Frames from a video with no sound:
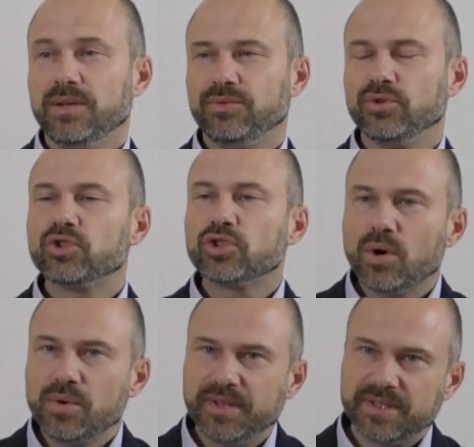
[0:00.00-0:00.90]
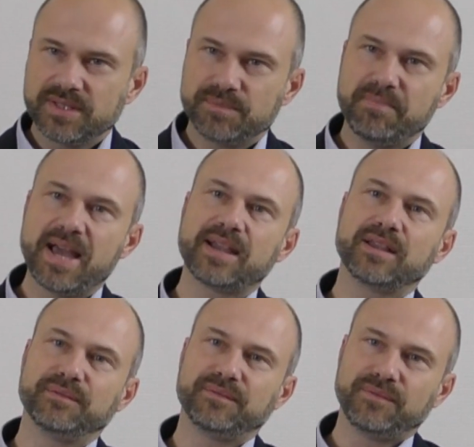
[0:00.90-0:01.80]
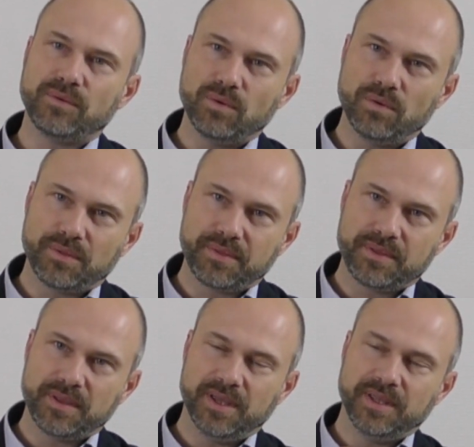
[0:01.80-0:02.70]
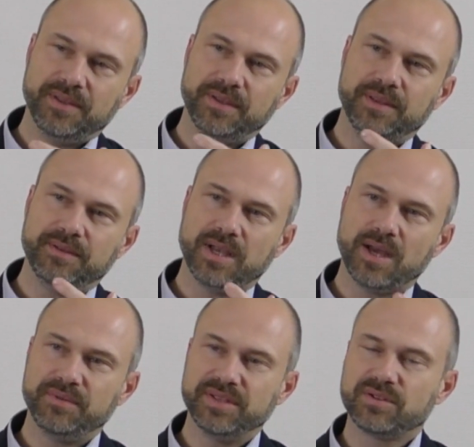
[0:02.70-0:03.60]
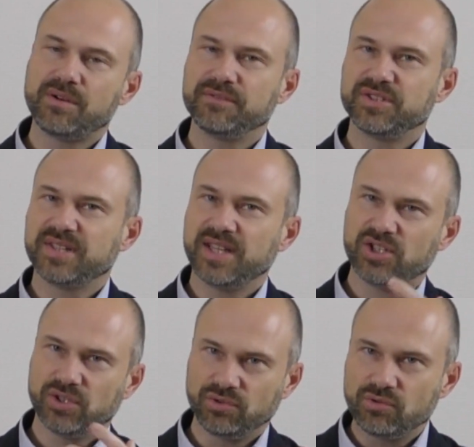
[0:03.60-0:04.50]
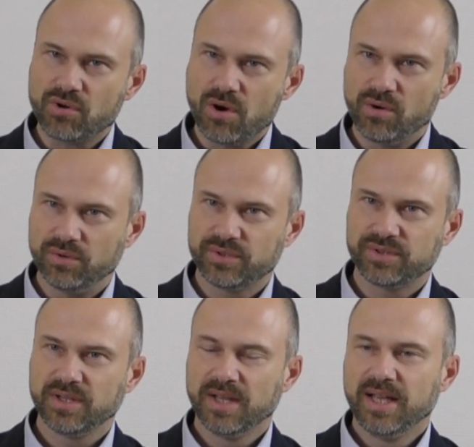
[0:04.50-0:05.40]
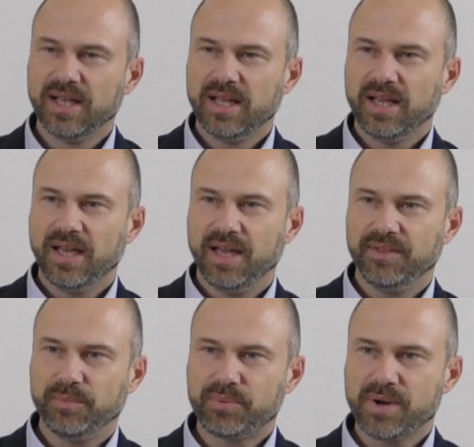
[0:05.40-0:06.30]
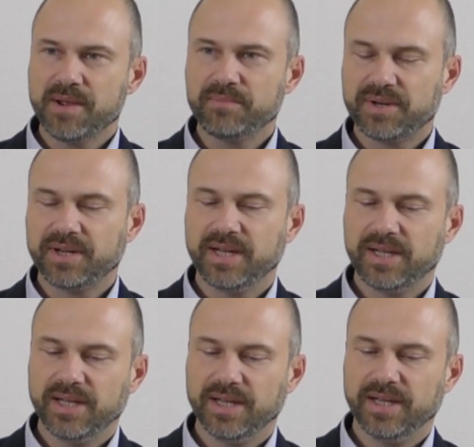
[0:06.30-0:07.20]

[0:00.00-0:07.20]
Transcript: show this back and forth and how this conversation grows. And the primary